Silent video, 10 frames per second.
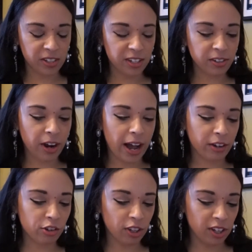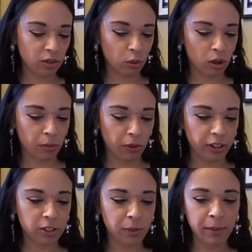these are actually adorable.
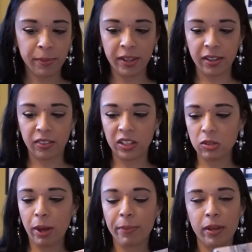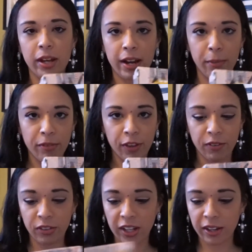These might be kind of my
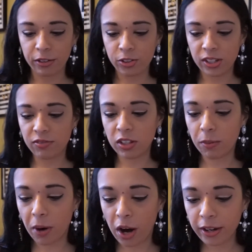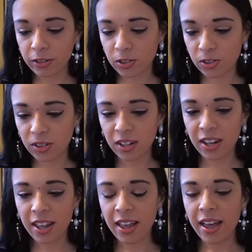favorite thing I received in the box.
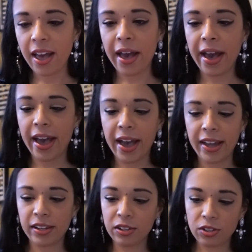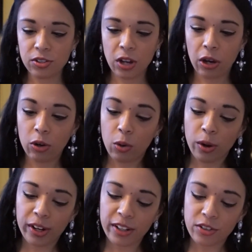And
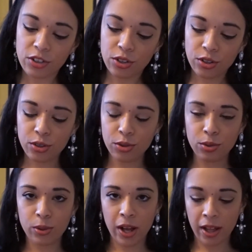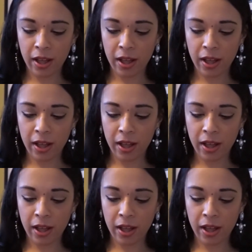according to